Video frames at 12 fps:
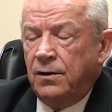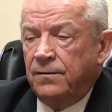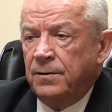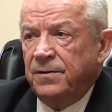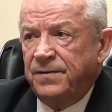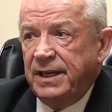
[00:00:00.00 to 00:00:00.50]

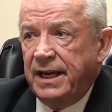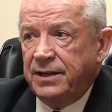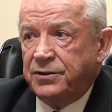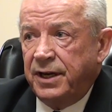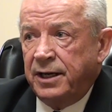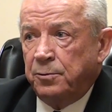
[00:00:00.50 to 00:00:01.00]
From the
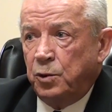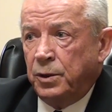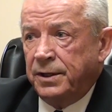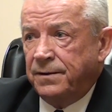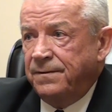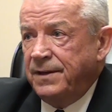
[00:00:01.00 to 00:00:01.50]
VA
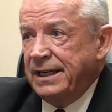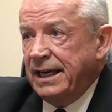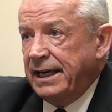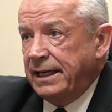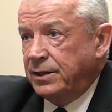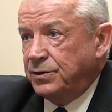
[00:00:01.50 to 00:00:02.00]
standpoint, the
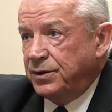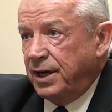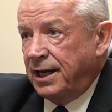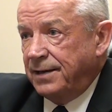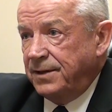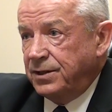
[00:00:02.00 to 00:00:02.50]
VA is
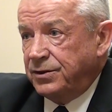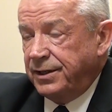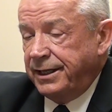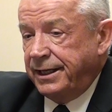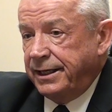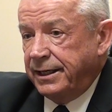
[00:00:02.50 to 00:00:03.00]

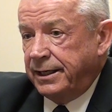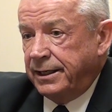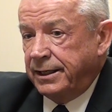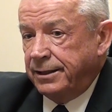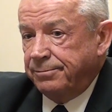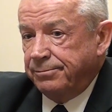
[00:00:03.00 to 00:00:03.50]
obviously
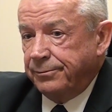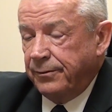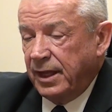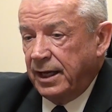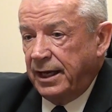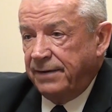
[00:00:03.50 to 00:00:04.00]

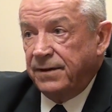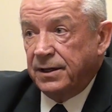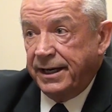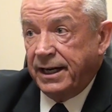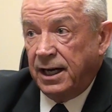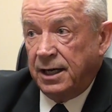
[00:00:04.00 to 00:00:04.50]
a
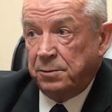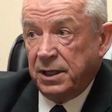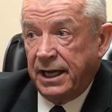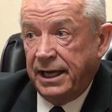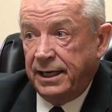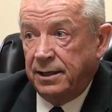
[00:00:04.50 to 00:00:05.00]
very
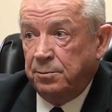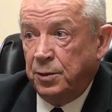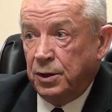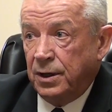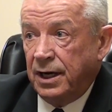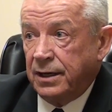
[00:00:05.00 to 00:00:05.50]
complicated
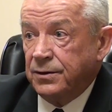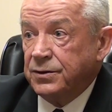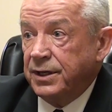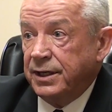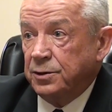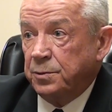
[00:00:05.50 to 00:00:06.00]

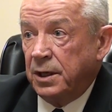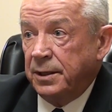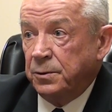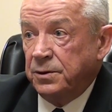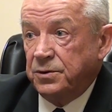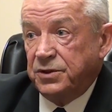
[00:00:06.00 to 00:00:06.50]
bureaucracy. It's
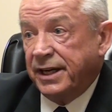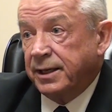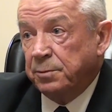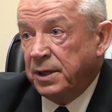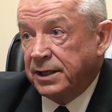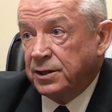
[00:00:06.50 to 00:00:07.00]
probably the
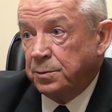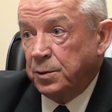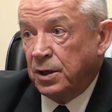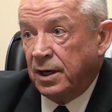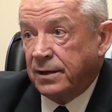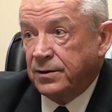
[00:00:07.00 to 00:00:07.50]
second biggest
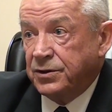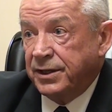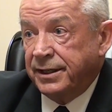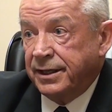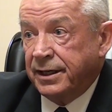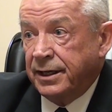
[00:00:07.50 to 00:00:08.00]

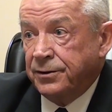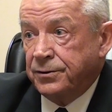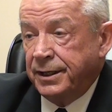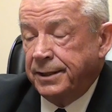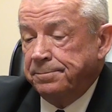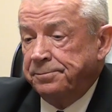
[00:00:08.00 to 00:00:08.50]
bureaucracy in the
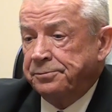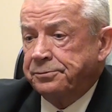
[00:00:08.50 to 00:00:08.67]
country.